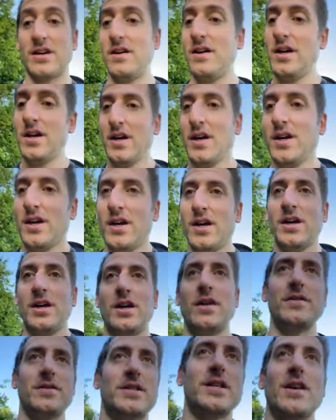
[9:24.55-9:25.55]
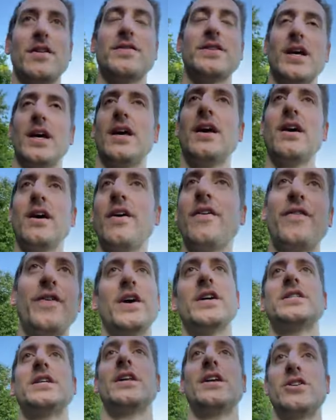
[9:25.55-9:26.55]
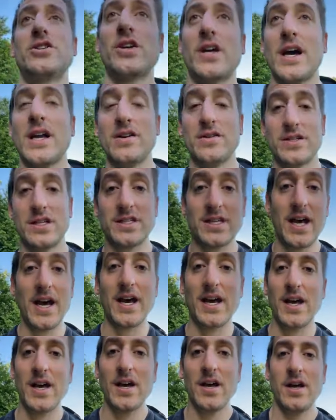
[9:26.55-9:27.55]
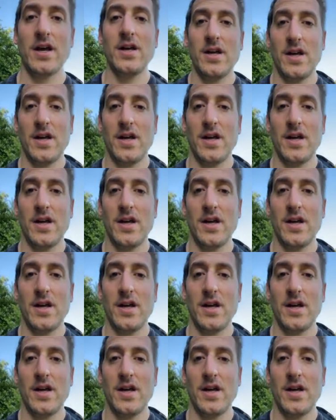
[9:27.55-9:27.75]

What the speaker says: So, you know, instead of say 1300 calories a day,